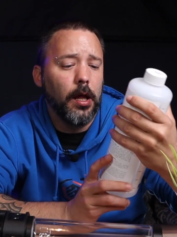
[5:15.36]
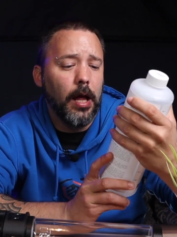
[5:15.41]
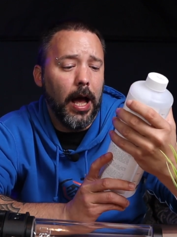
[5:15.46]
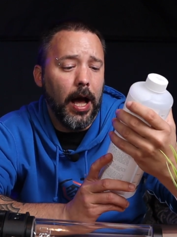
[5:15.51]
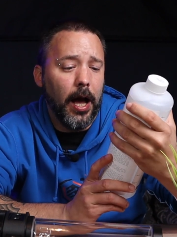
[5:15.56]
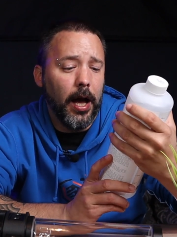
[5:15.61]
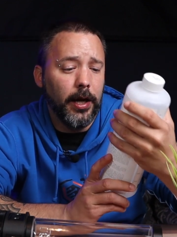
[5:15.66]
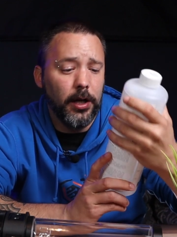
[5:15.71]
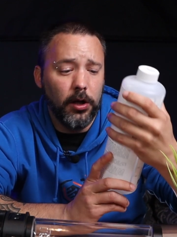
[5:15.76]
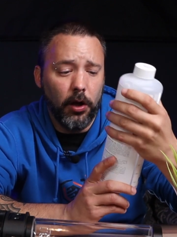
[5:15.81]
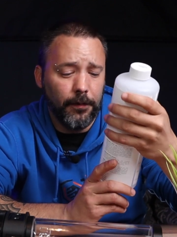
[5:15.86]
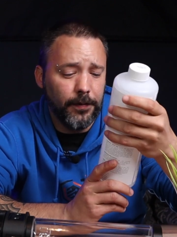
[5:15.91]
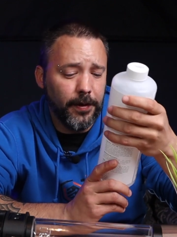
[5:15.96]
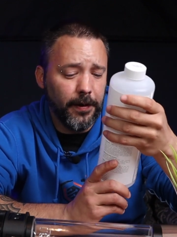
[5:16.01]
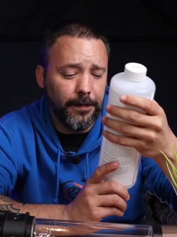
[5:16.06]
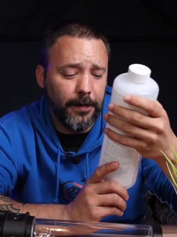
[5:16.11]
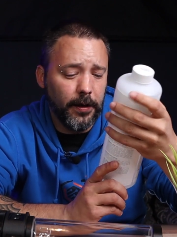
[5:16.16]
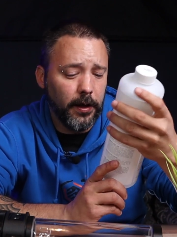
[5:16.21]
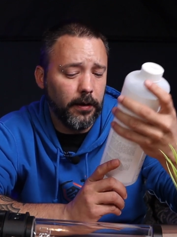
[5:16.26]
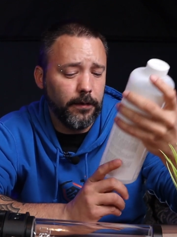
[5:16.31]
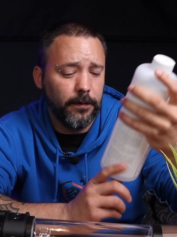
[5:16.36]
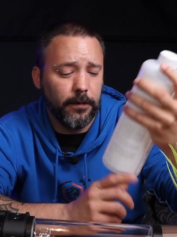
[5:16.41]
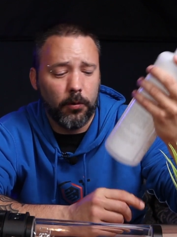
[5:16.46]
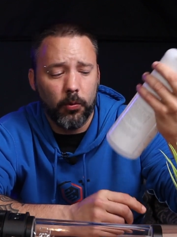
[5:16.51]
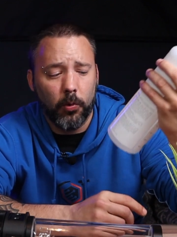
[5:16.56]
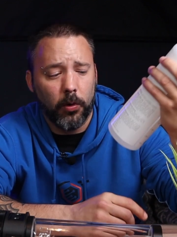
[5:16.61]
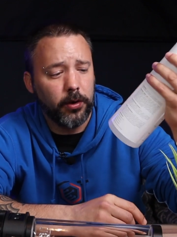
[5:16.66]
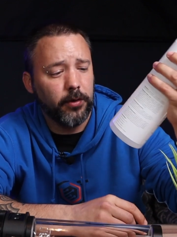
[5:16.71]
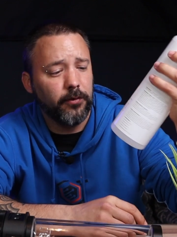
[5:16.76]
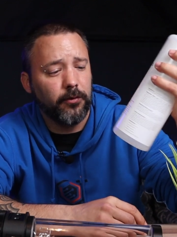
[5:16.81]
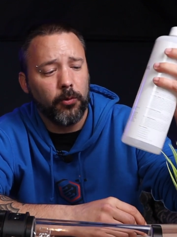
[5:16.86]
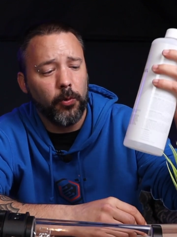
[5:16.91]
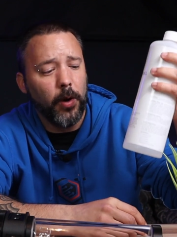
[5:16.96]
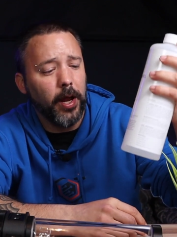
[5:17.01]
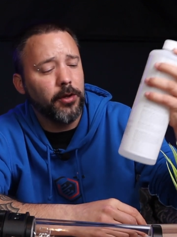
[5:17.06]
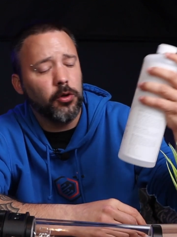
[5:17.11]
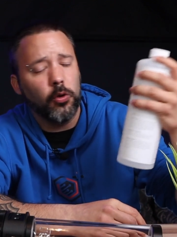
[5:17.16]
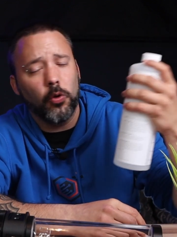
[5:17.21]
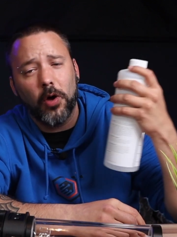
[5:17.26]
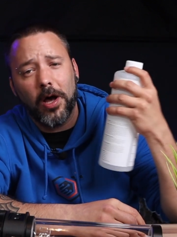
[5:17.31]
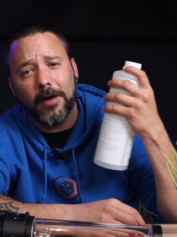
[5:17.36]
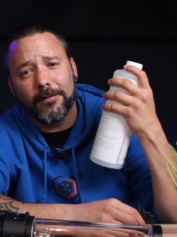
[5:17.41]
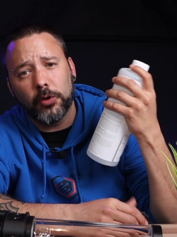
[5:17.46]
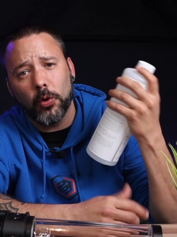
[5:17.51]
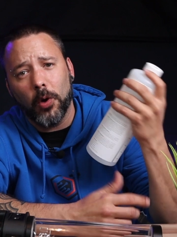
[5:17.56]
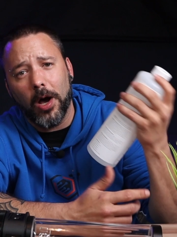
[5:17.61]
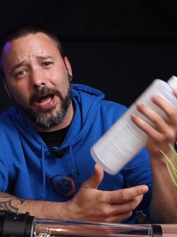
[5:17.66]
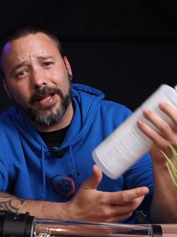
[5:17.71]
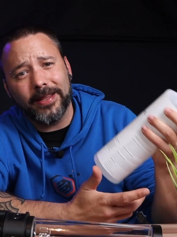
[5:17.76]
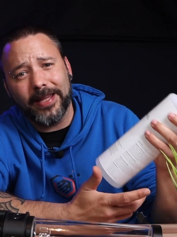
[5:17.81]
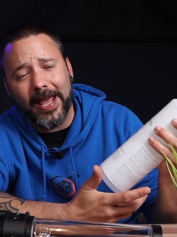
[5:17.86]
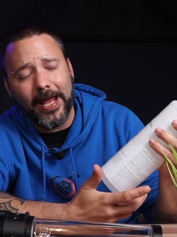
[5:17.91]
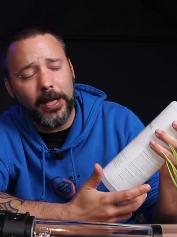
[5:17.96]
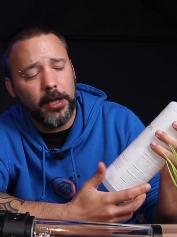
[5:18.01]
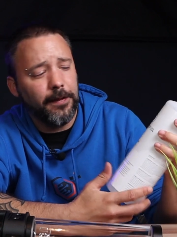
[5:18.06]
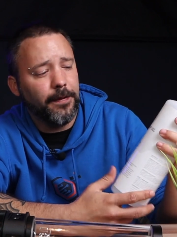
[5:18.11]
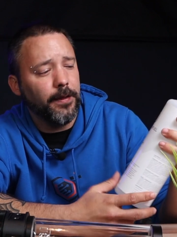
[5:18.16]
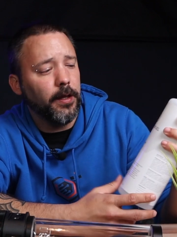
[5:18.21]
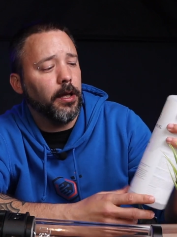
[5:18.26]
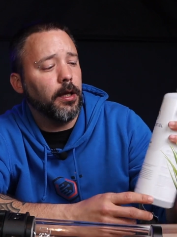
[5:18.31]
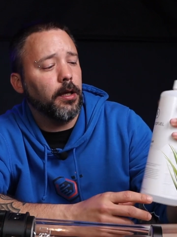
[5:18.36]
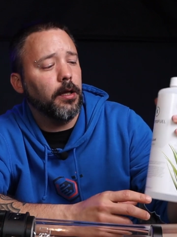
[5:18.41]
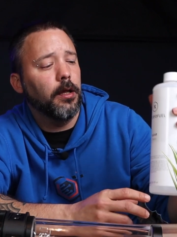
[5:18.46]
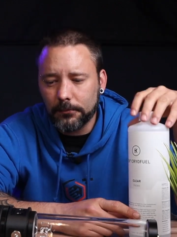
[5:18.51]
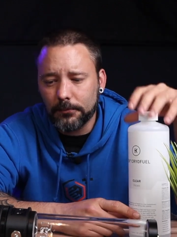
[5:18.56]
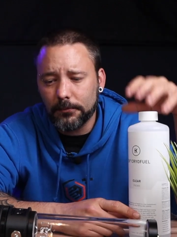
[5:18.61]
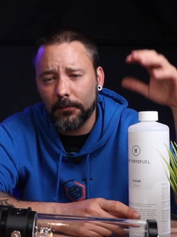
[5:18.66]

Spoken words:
I love these things, it works great, you don't have to add anything.